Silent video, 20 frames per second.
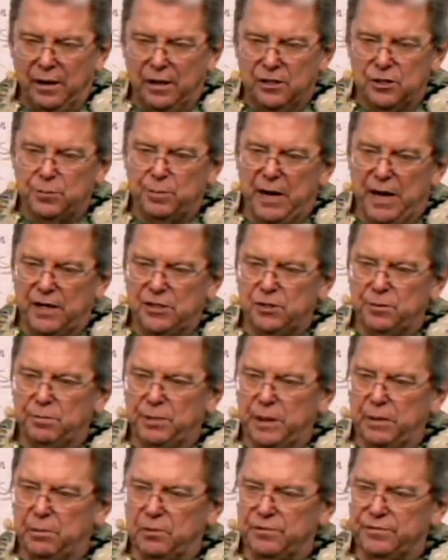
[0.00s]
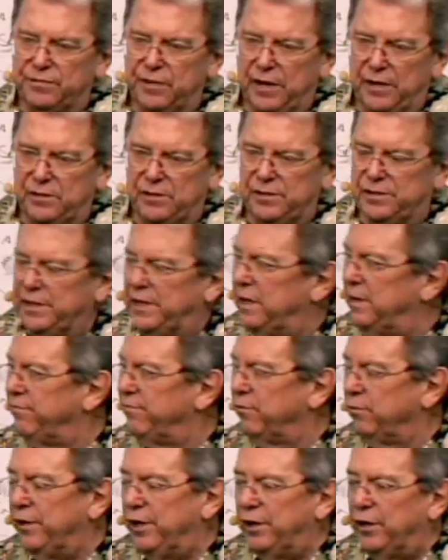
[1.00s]
smashing people's faces in
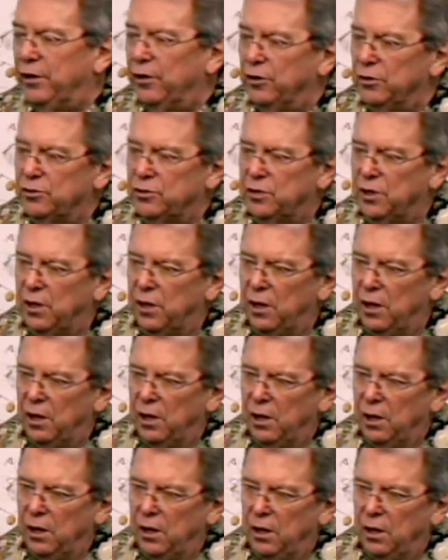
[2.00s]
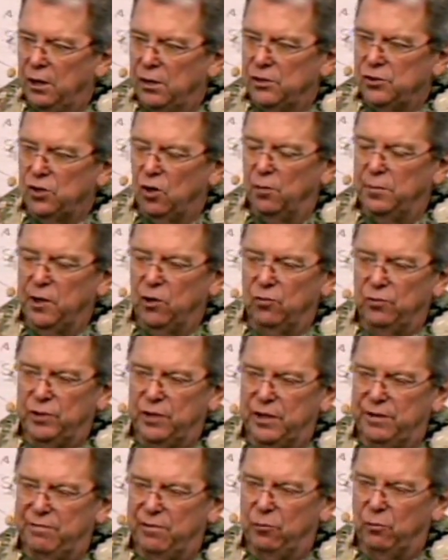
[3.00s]
for years. Saw me on
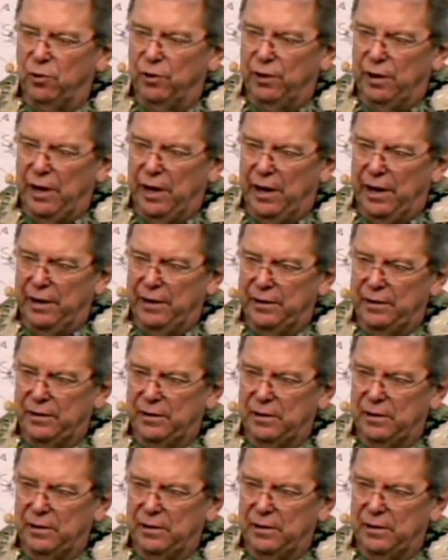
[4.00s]
TV one night.